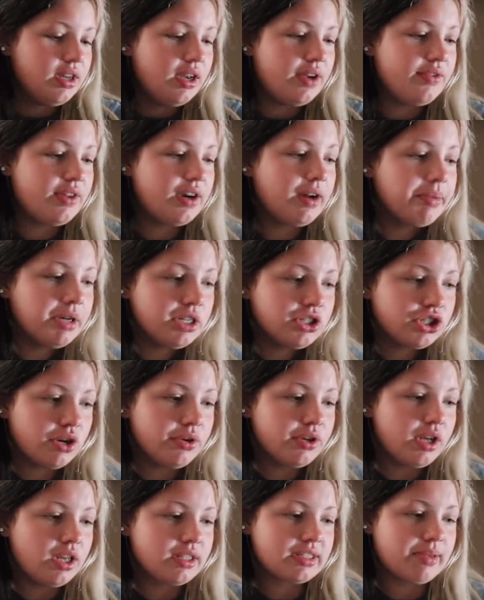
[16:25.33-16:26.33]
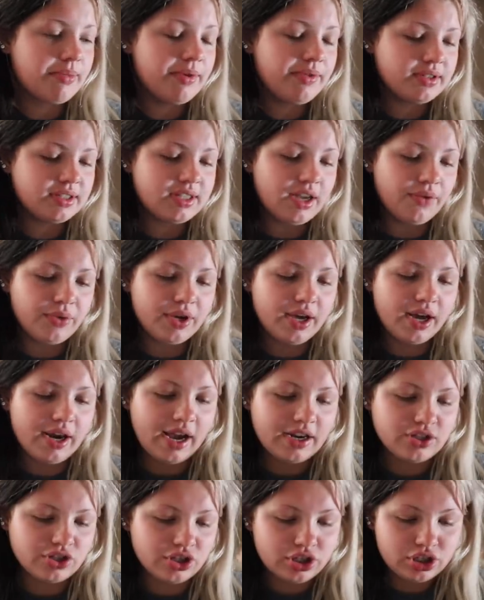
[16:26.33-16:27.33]
And then I'm gonna show y'all some of the stuff we got
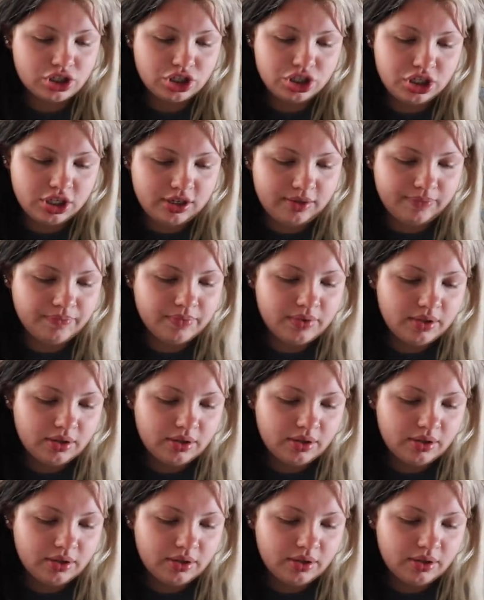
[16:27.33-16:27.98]
at Dirt Cheap.